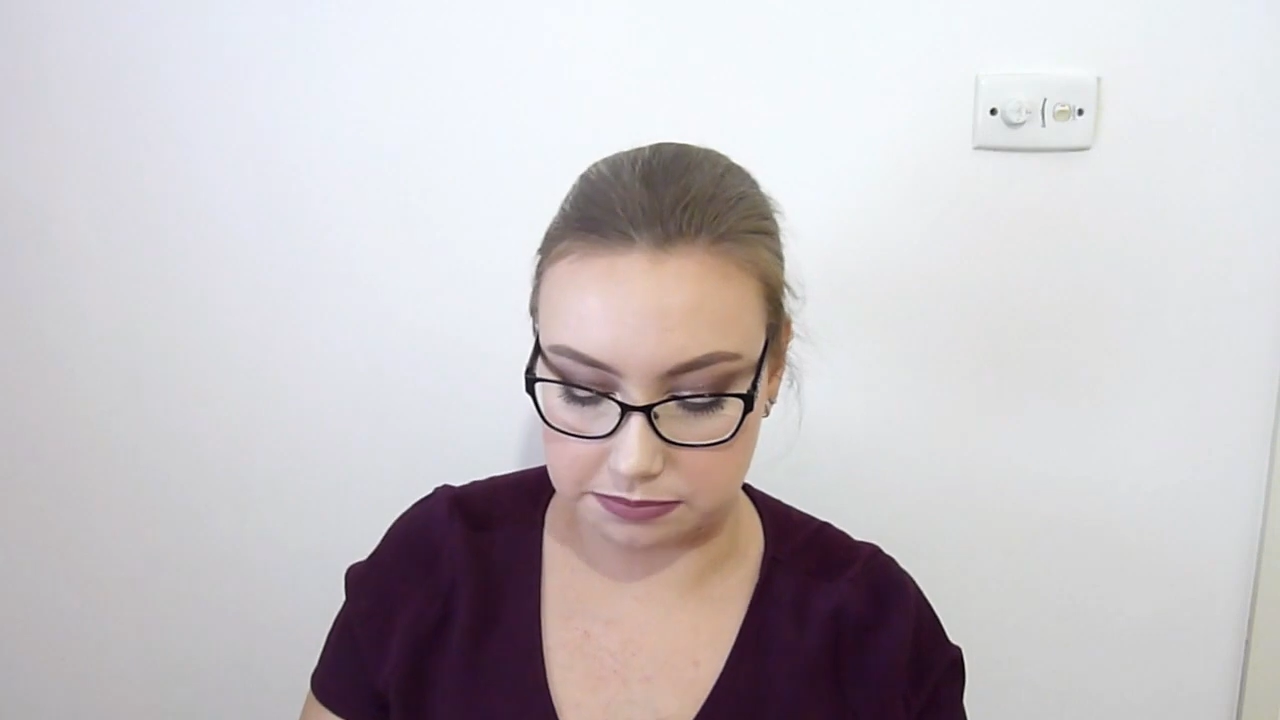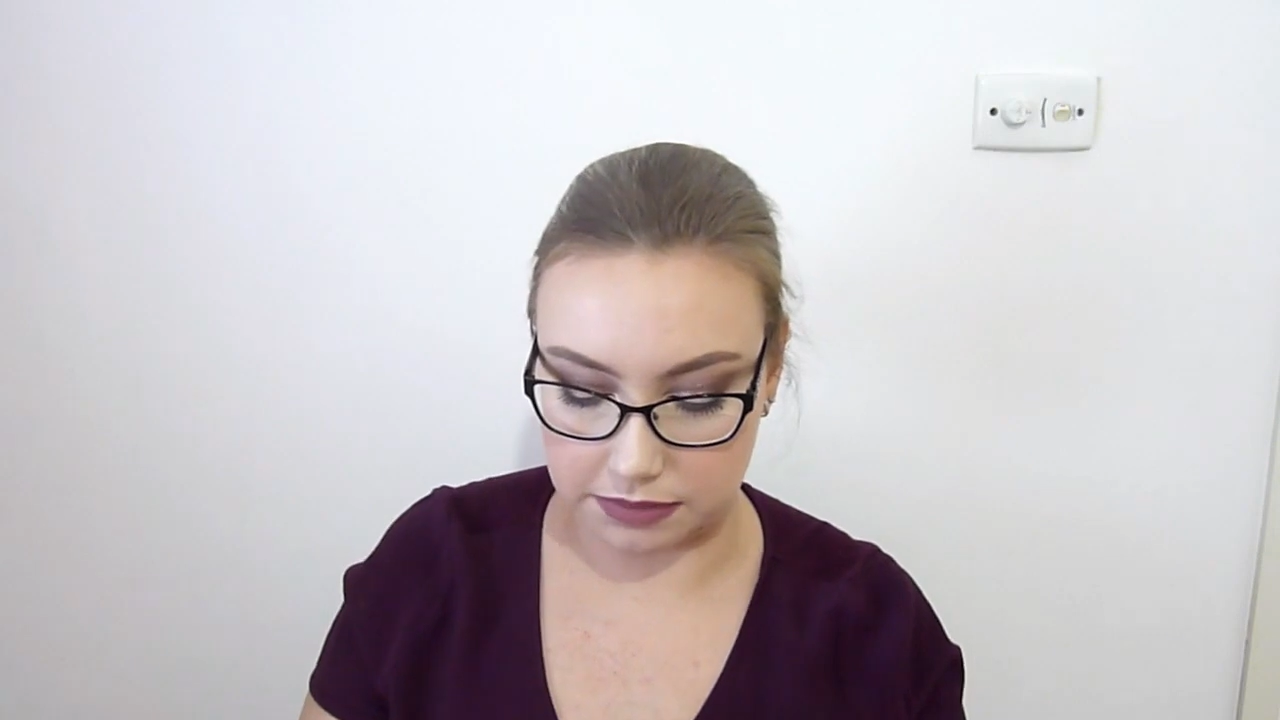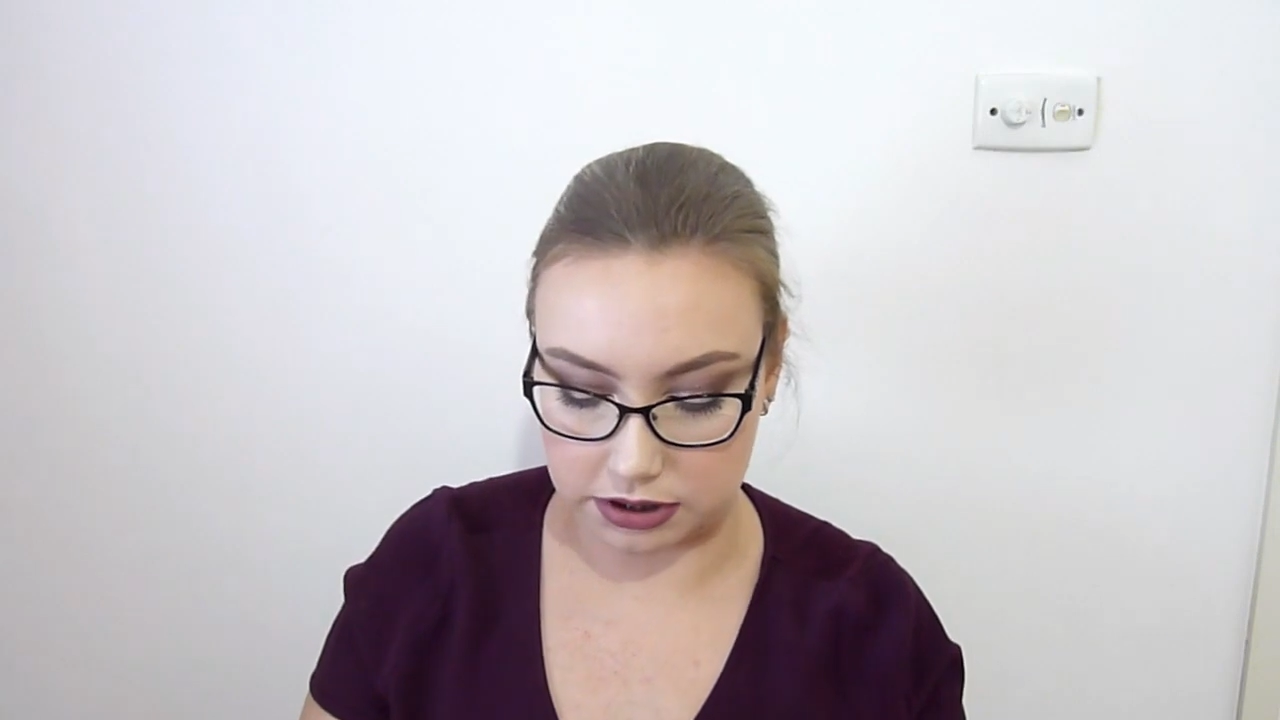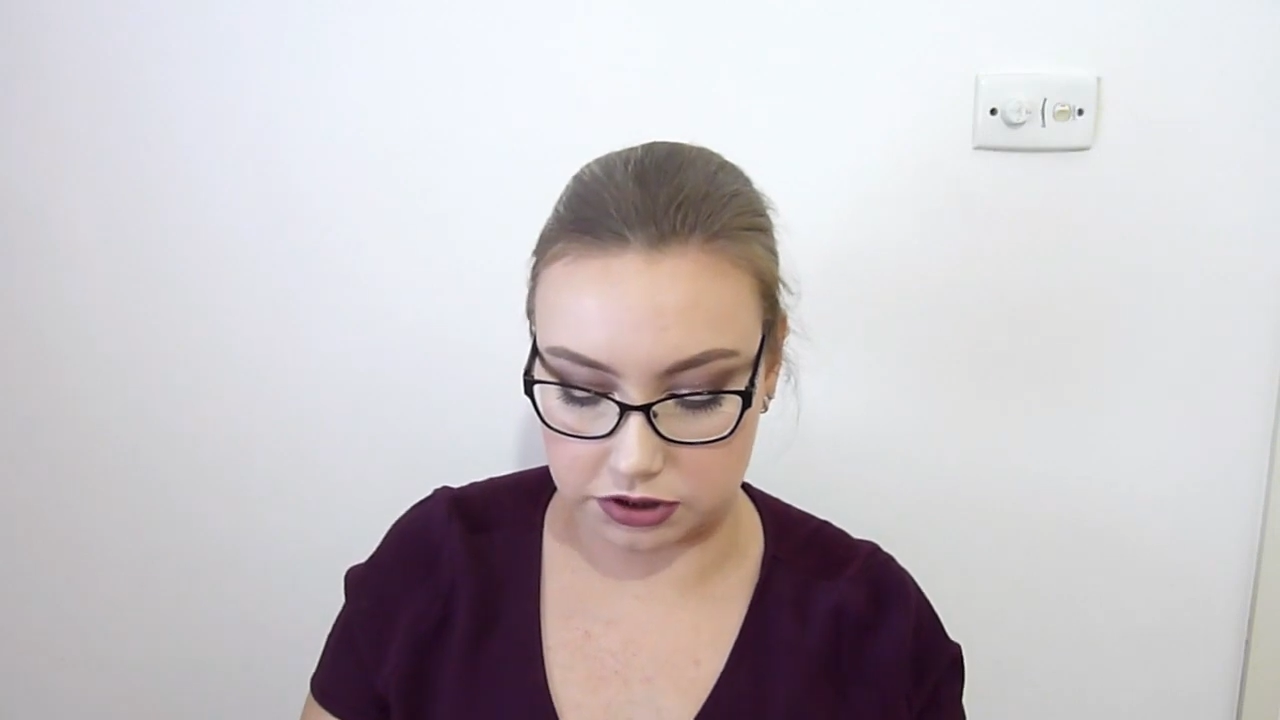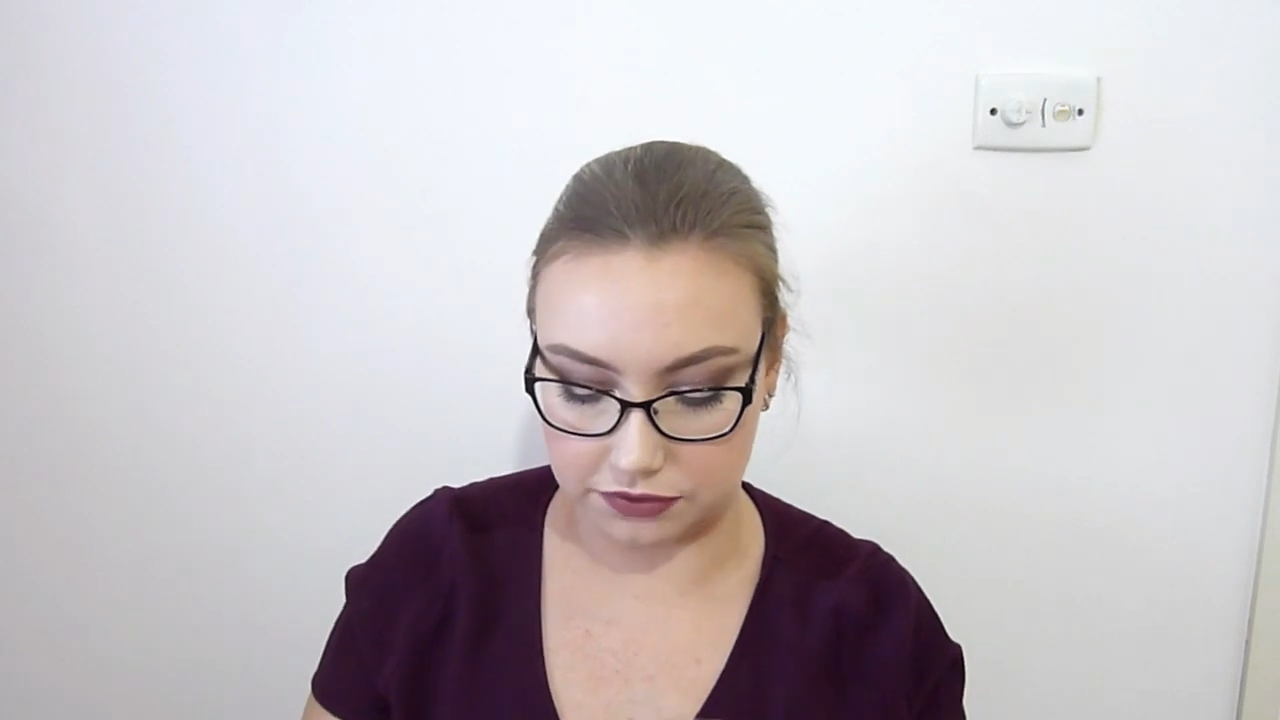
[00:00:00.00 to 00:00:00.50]

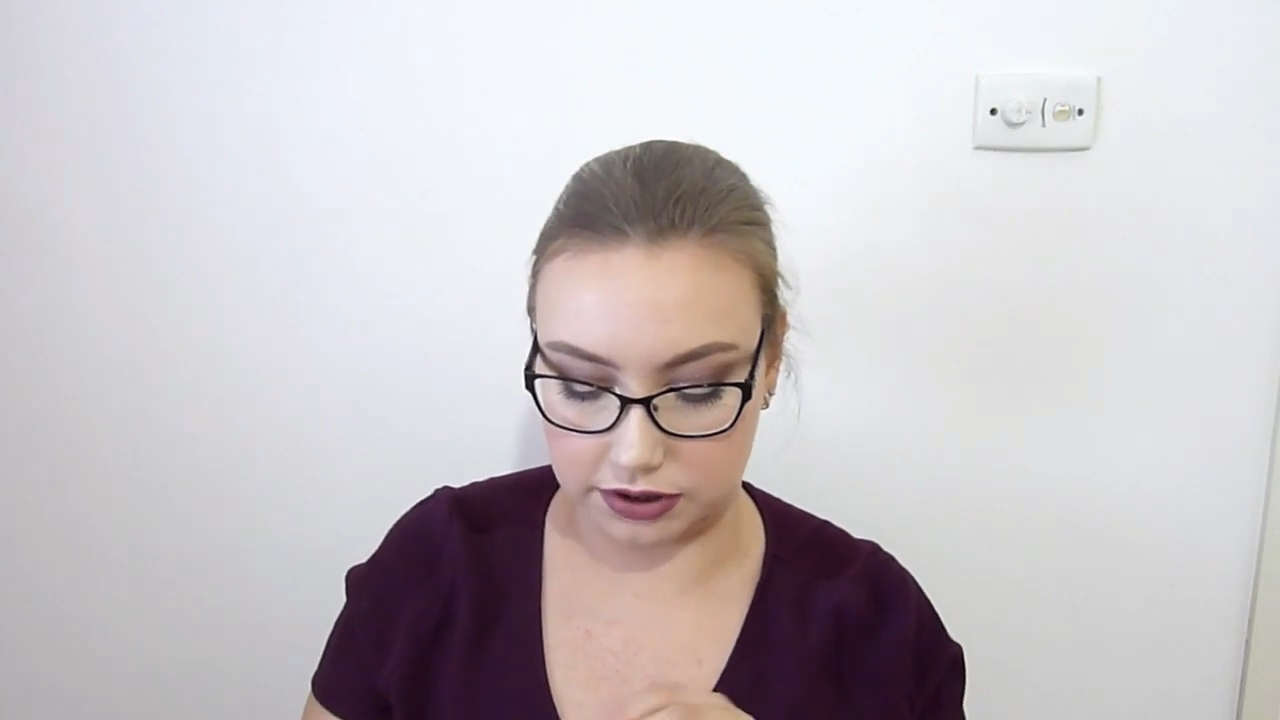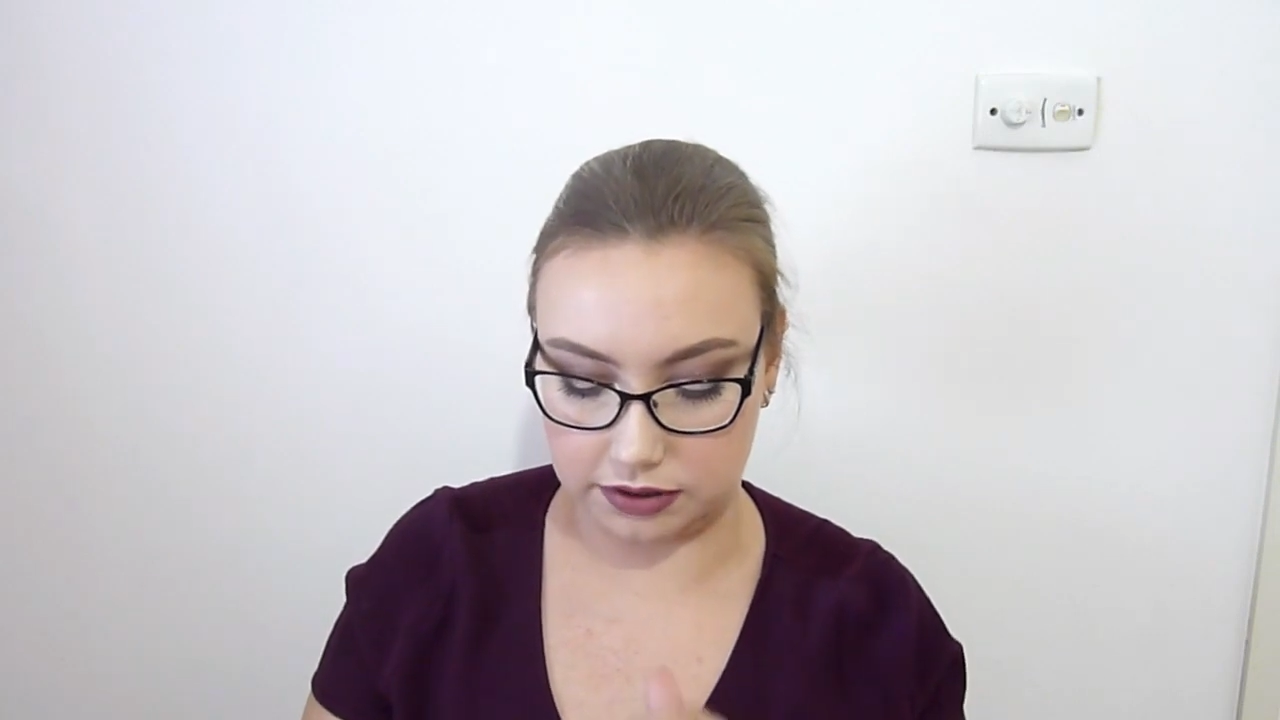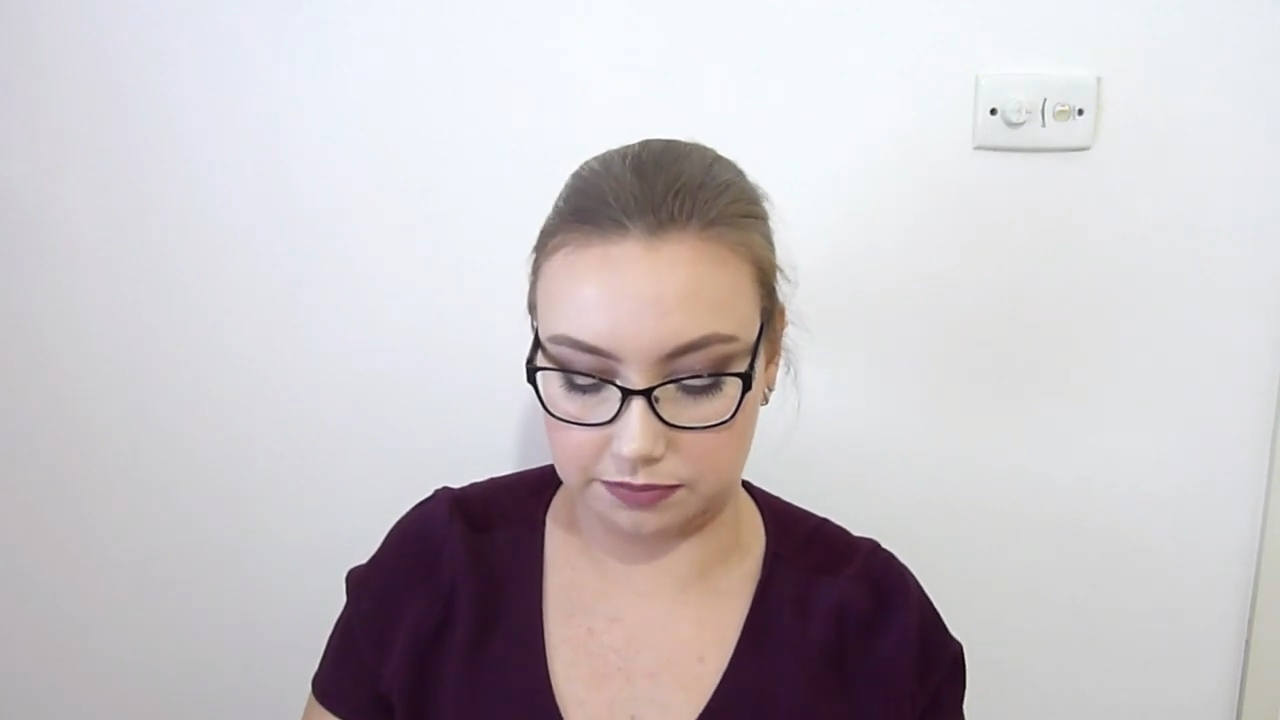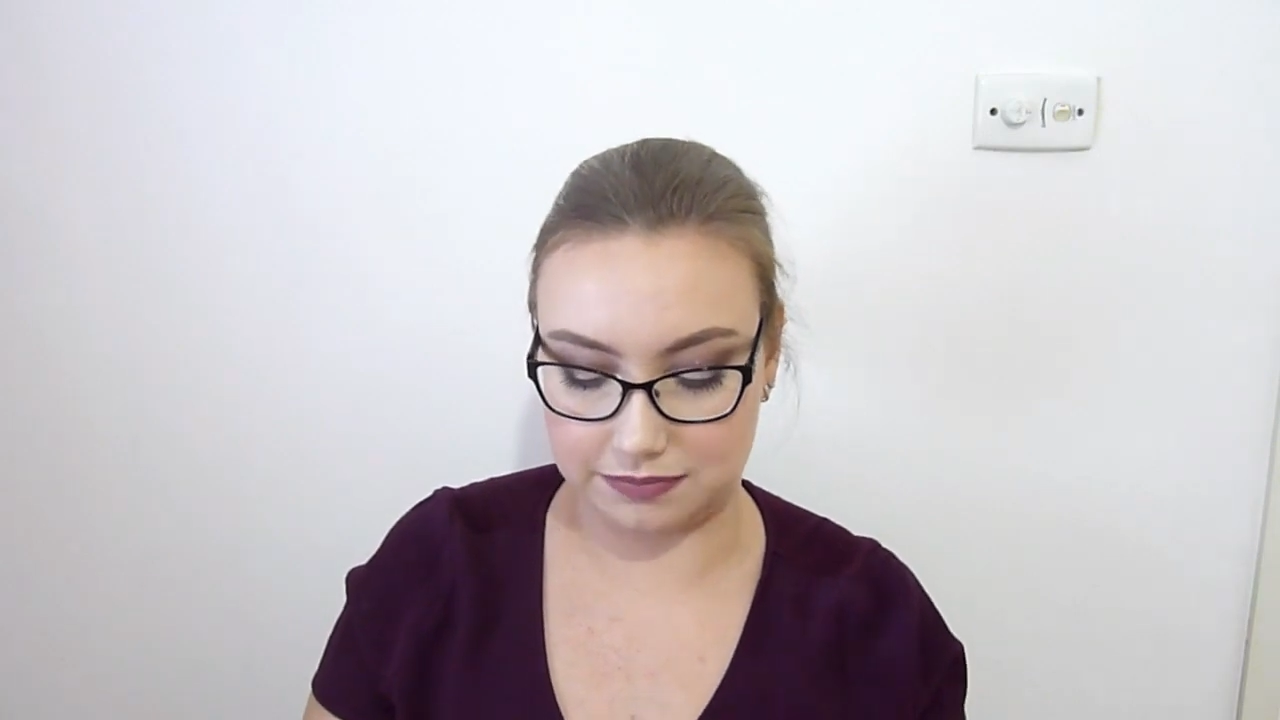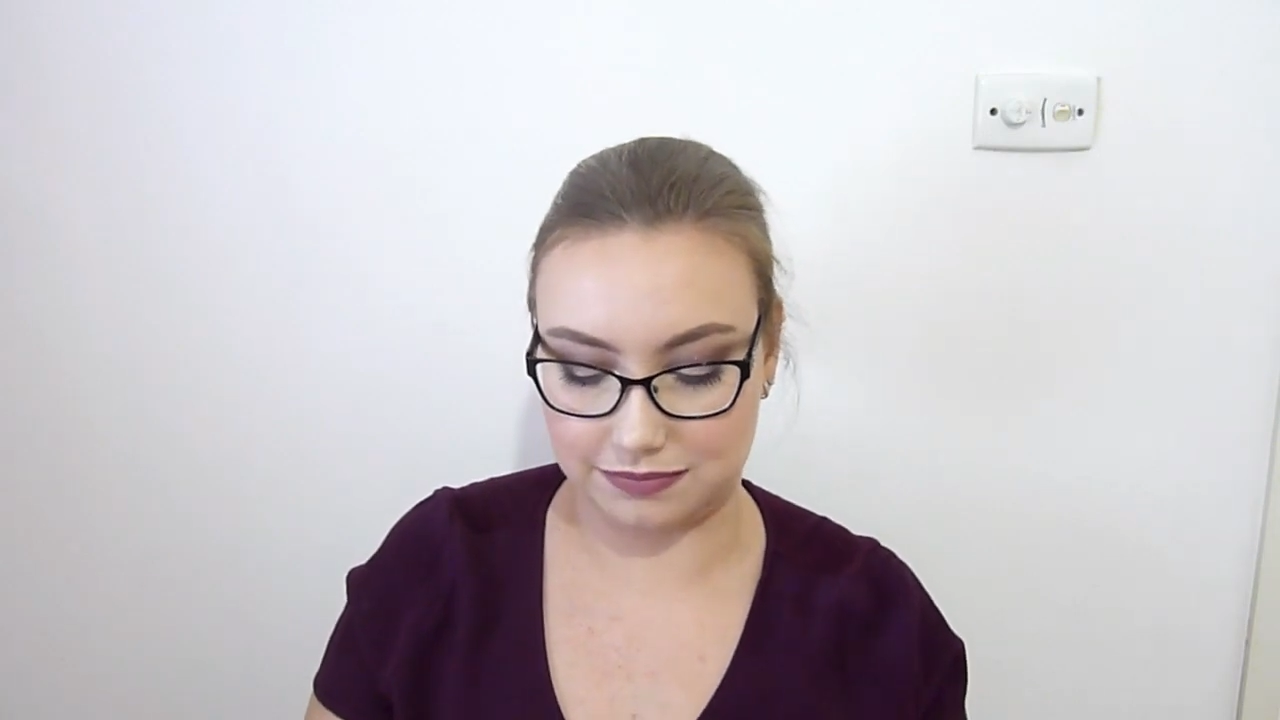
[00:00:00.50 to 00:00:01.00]
much of it.